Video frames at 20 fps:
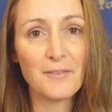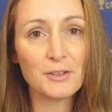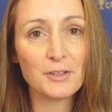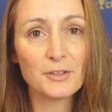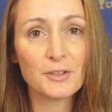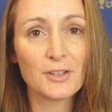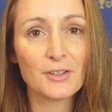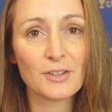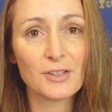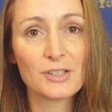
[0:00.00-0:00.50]
a
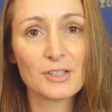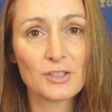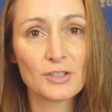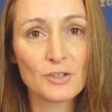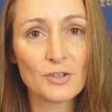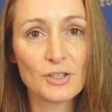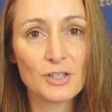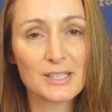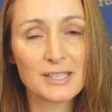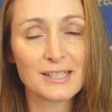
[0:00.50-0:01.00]
look at the
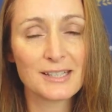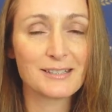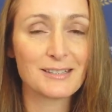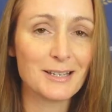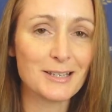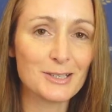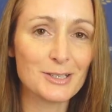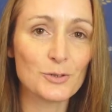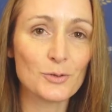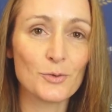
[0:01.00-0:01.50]
student
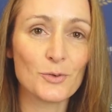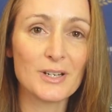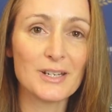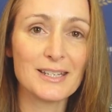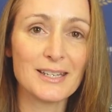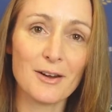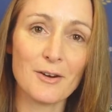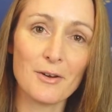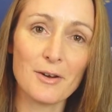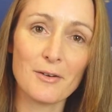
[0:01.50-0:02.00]
success
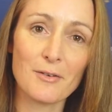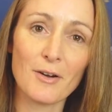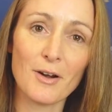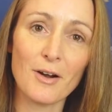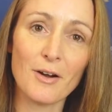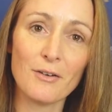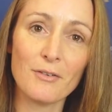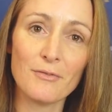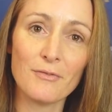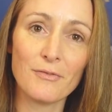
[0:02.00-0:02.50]
stories area
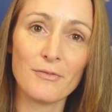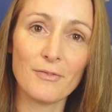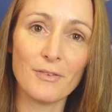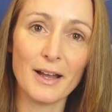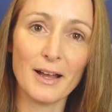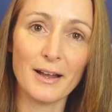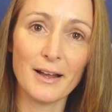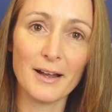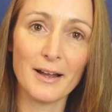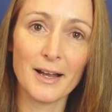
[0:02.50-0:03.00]
of
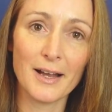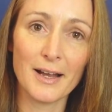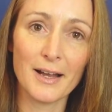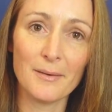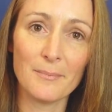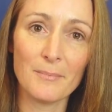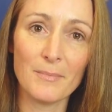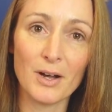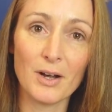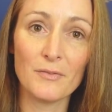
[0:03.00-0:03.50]

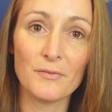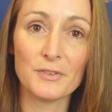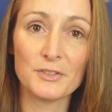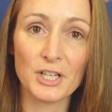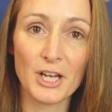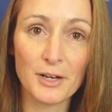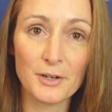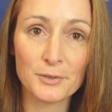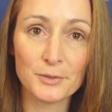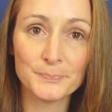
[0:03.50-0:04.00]
the
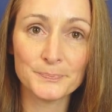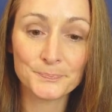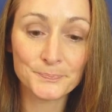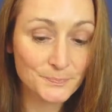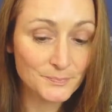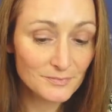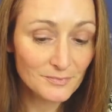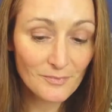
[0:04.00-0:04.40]
channel,